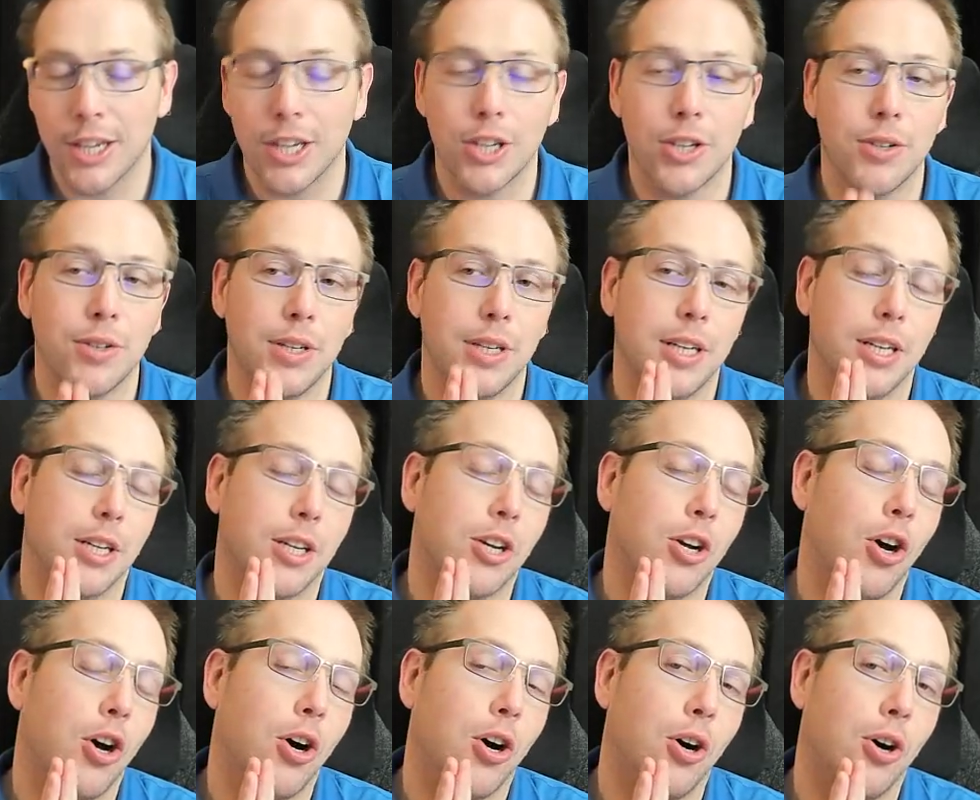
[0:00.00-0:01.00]
You need to
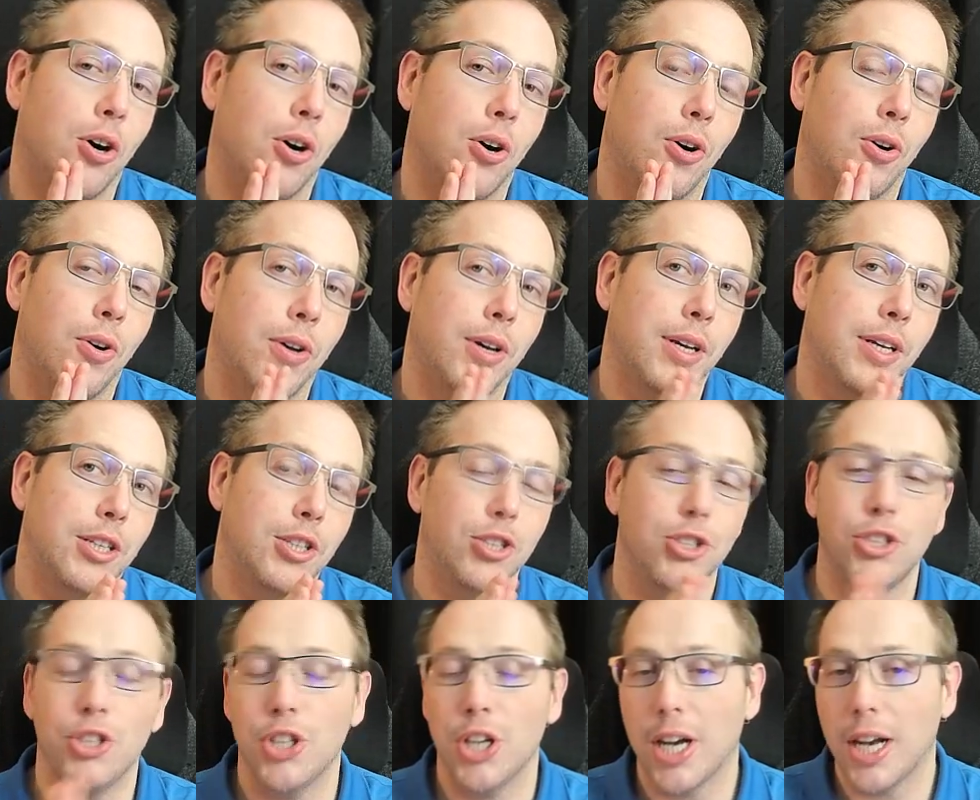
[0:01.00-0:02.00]
call
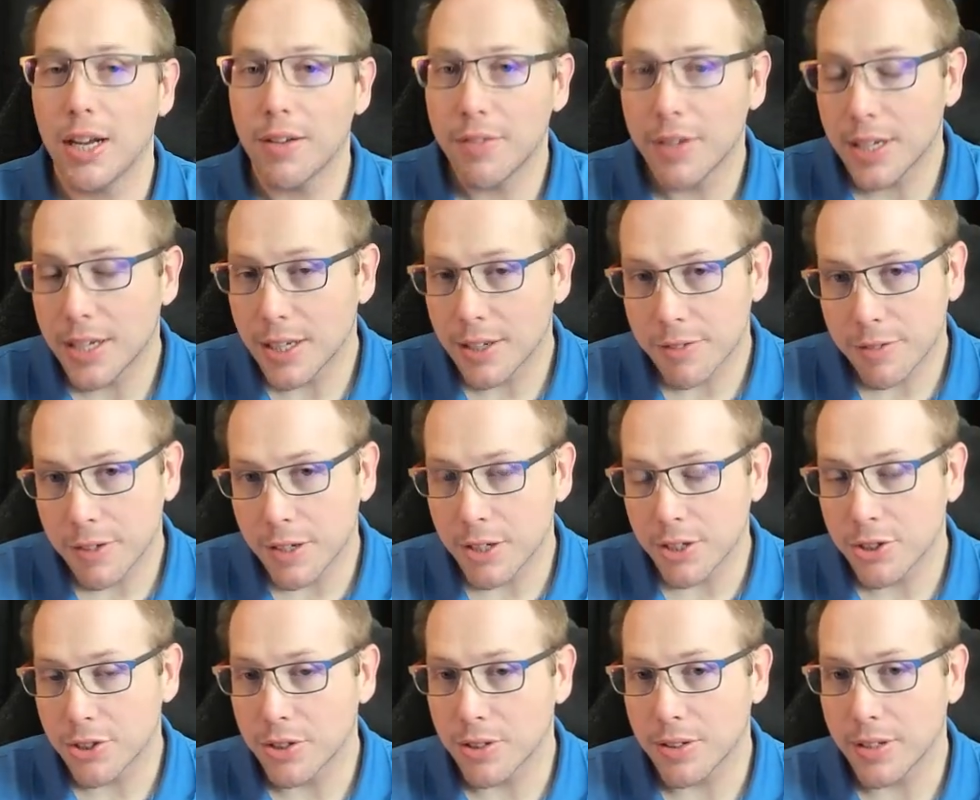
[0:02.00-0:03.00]
Java a
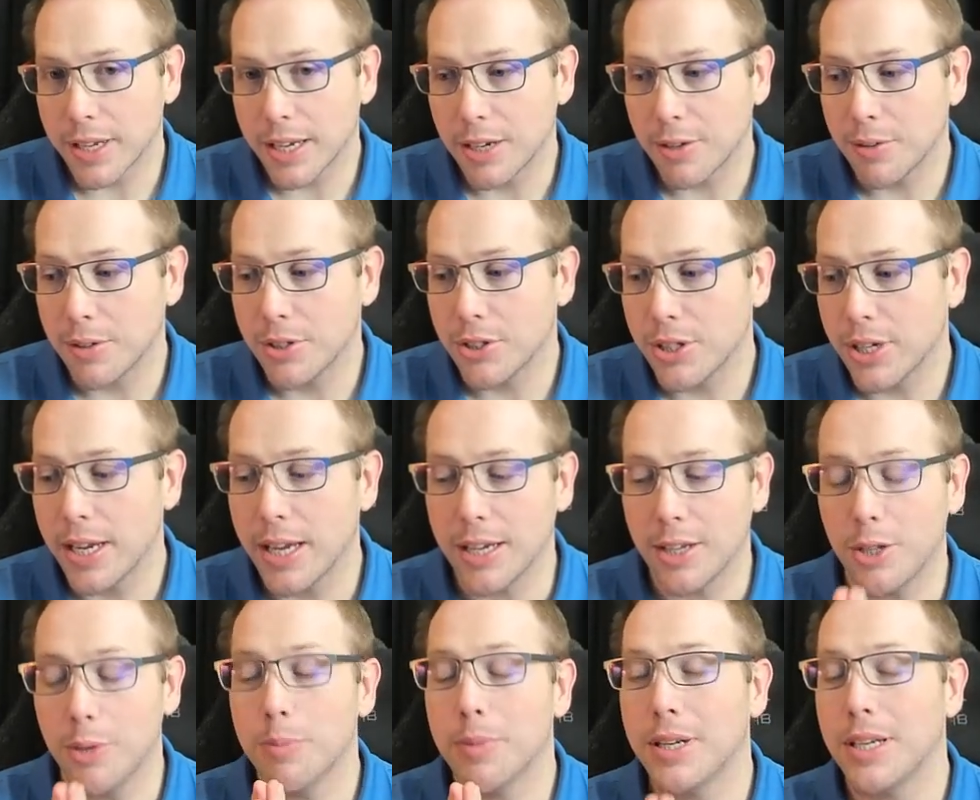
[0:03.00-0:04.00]
functional language. Heck,
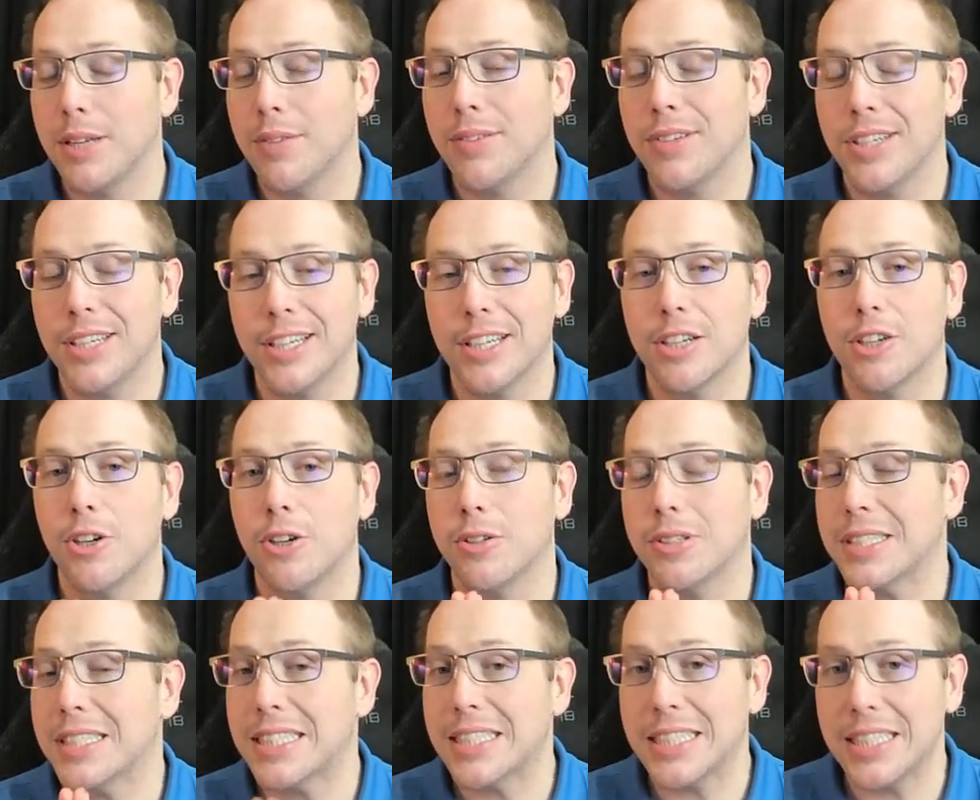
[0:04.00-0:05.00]
you might even need to call
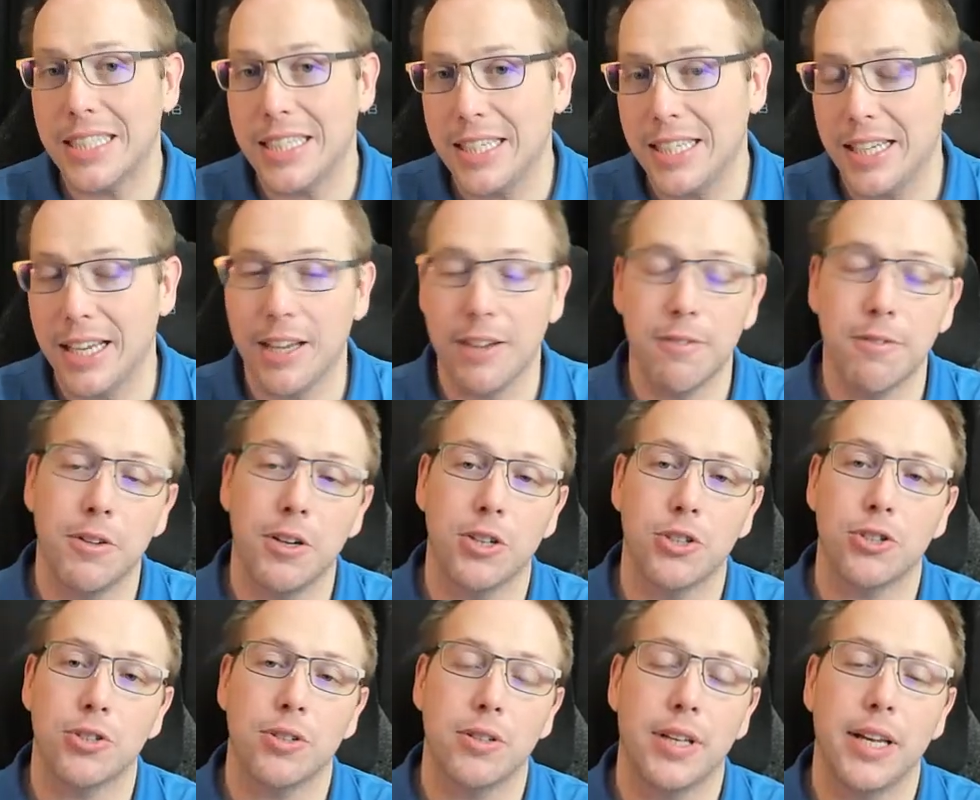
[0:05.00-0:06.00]
C a
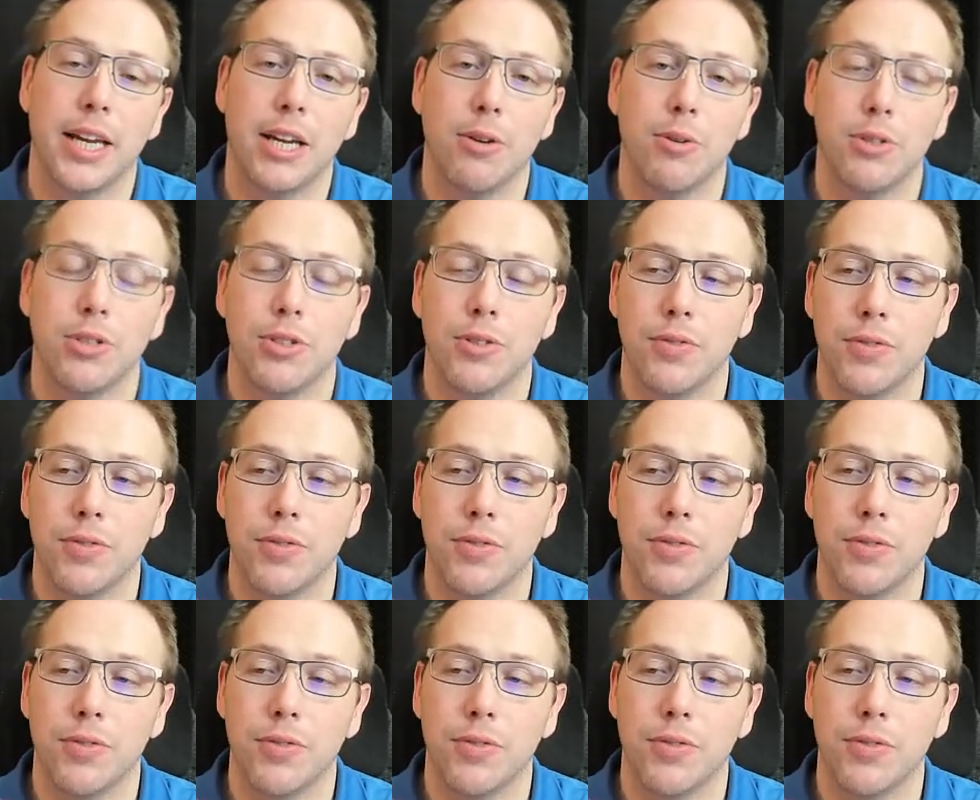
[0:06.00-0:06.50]
functional language if